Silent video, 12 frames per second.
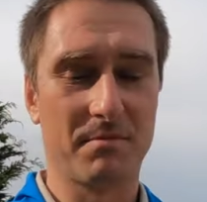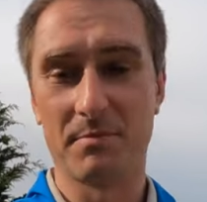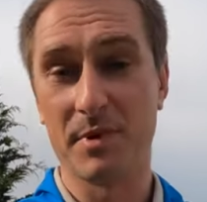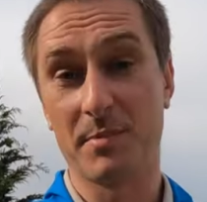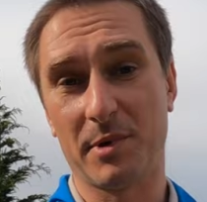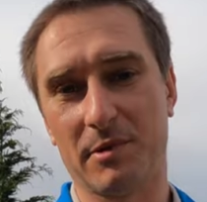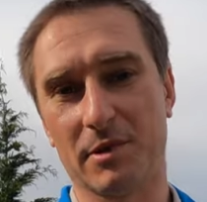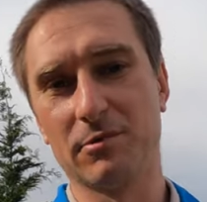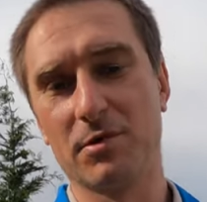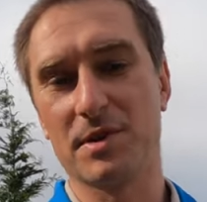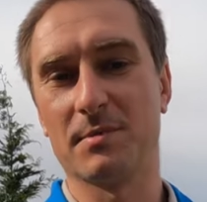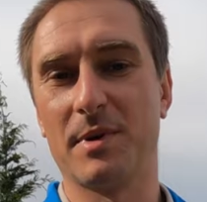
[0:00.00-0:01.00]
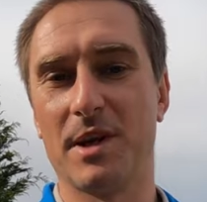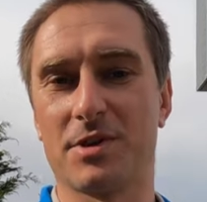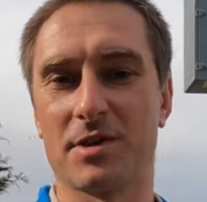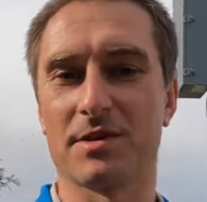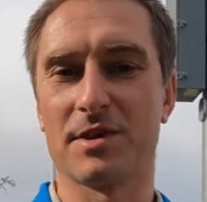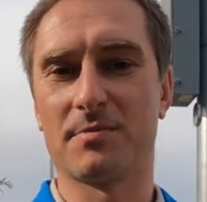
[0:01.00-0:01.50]
People are losing
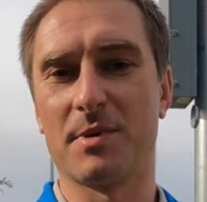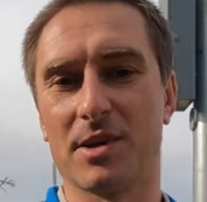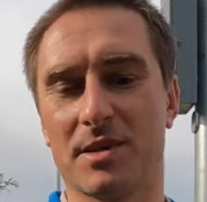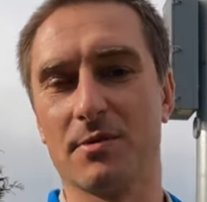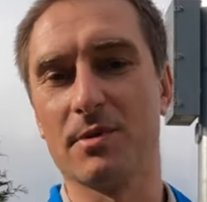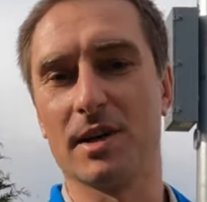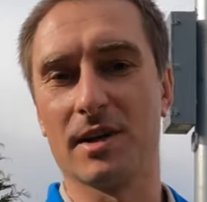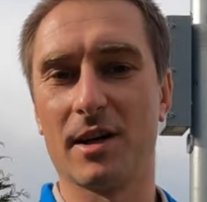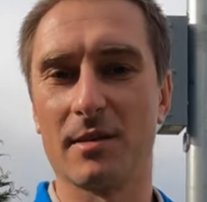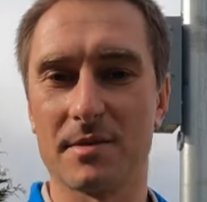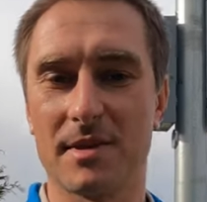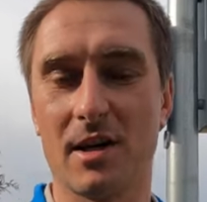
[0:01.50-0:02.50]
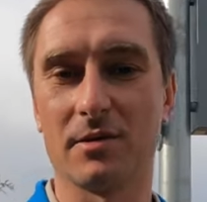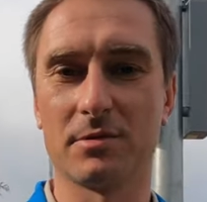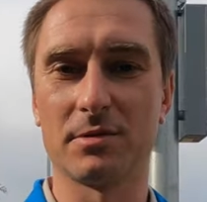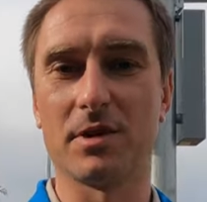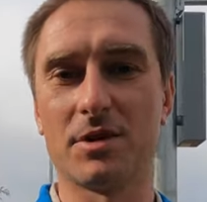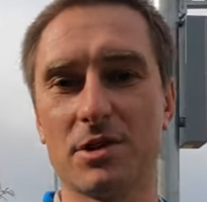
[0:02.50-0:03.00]
patience, especially when it comes down to
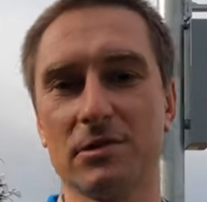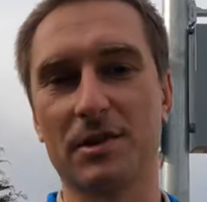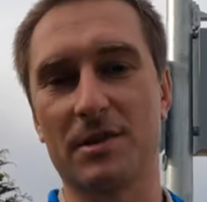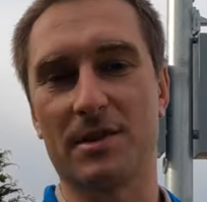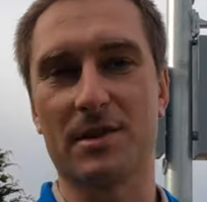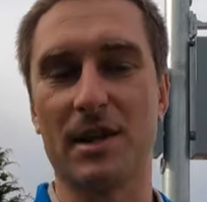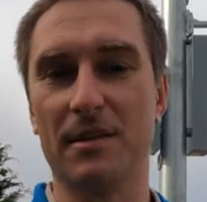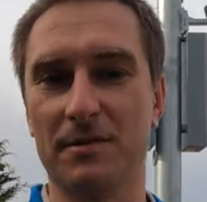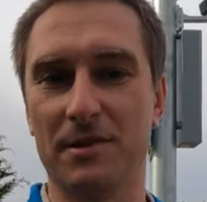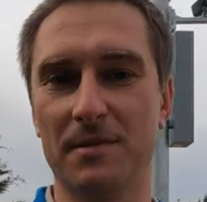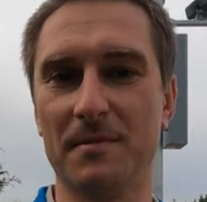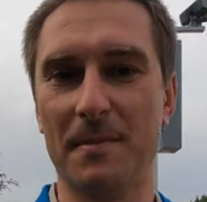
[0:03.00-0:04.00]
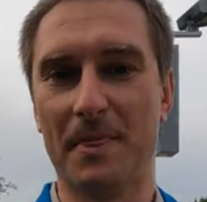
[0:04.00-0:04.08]
their children's safety.